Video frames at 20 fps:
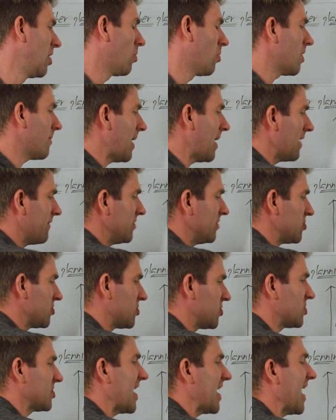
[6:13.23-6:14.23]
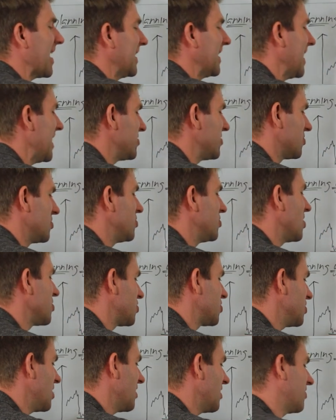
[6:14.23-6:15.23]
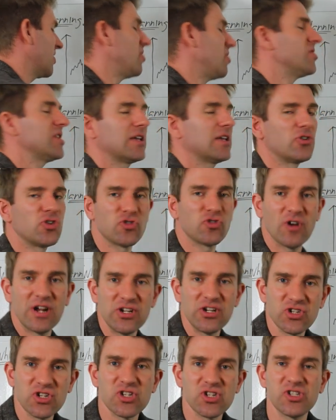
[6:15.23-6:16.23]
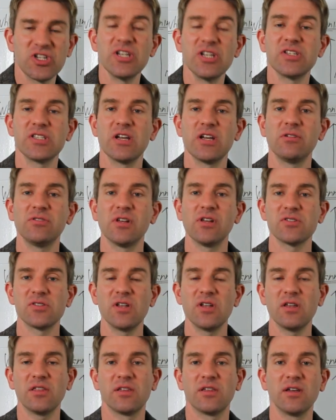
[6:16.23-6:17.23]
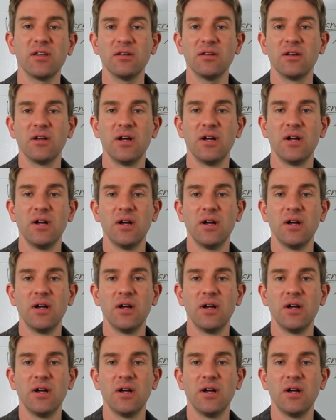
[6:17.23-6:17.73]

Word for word: What about if it just stagnates and does nothing? You take the trade, it just sits there and does nothing.